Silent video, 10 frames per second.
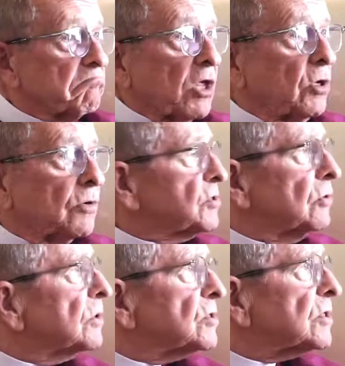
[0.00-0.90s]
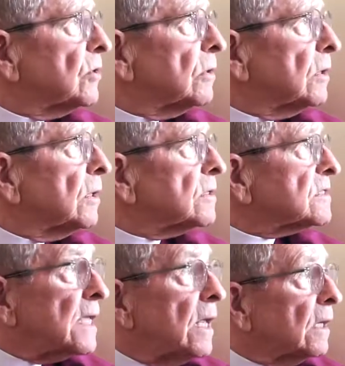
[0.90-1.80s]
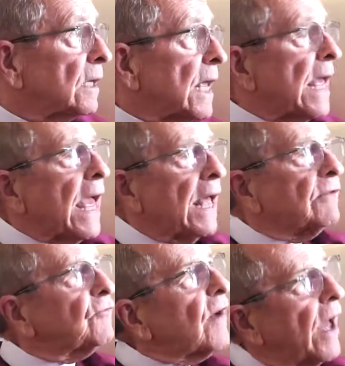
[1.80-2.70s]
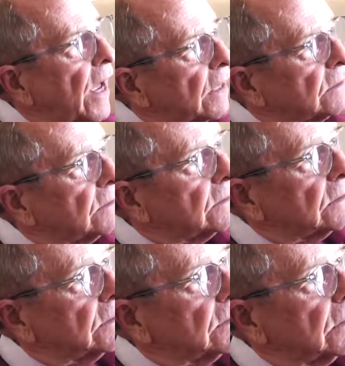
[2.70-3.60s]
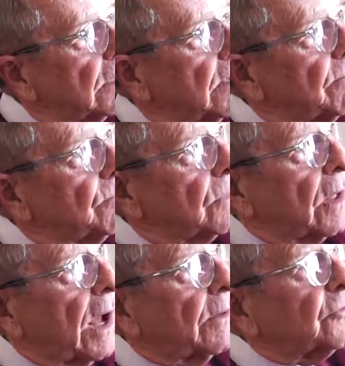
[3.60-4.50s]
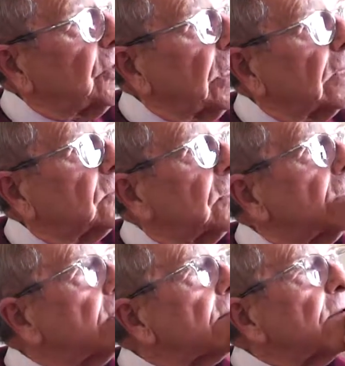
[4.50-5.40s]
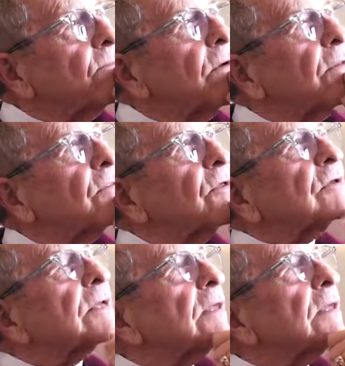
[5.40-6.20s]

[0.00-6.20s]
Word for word: you know, still considered it a sin. And in fact, um, I was elected on the